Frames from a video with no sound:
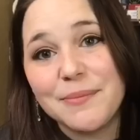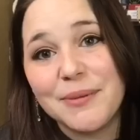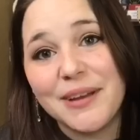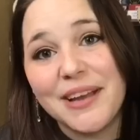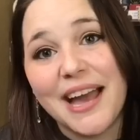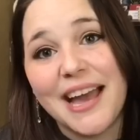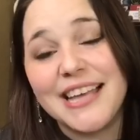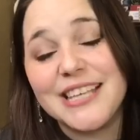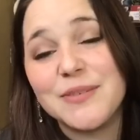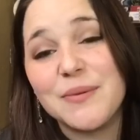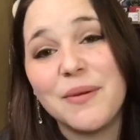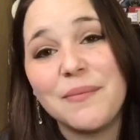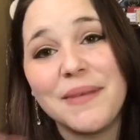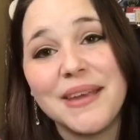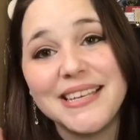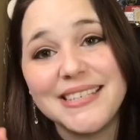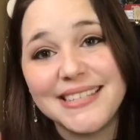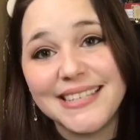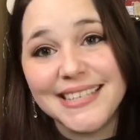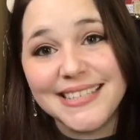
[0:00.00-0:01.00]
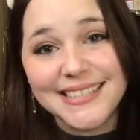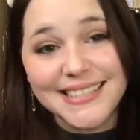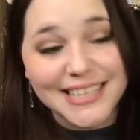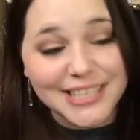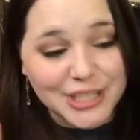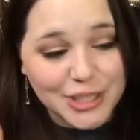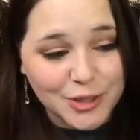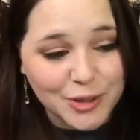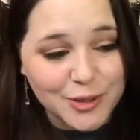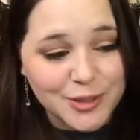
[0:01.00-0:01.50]
But guys, what makes this
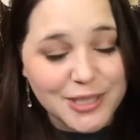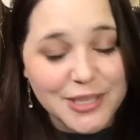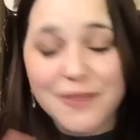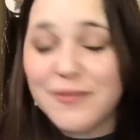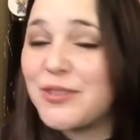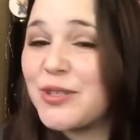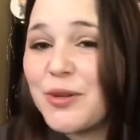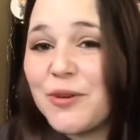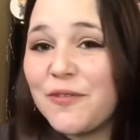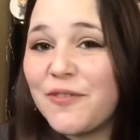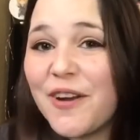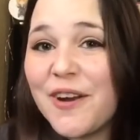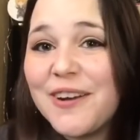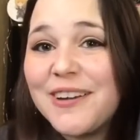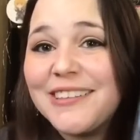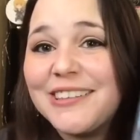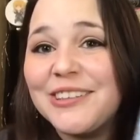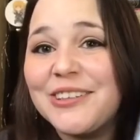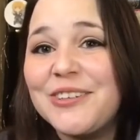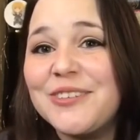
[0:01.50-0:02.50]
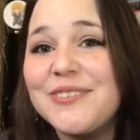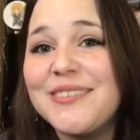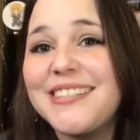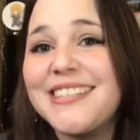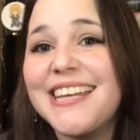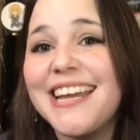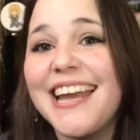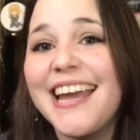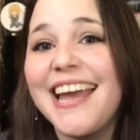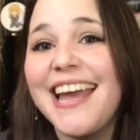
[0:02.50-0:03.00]
exclusive to
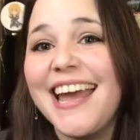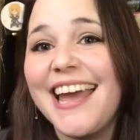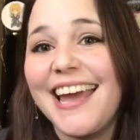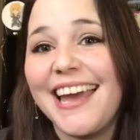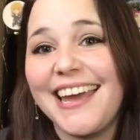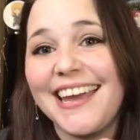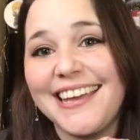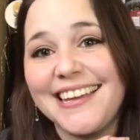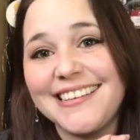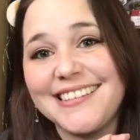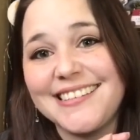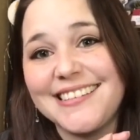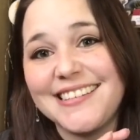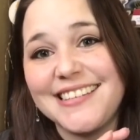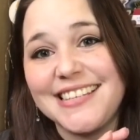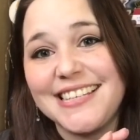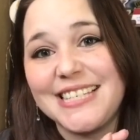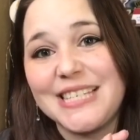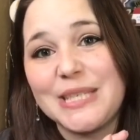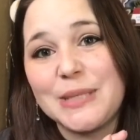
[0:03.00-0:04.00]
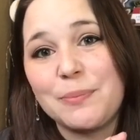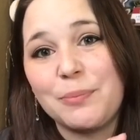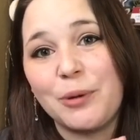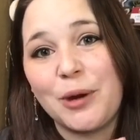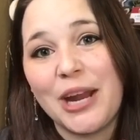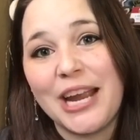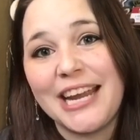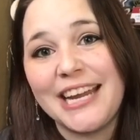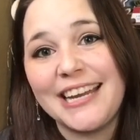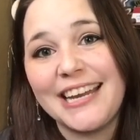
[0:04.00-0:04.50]
FairyLoot is the
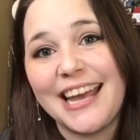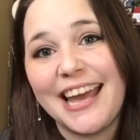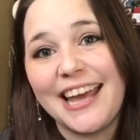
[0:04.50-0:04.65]
sprayed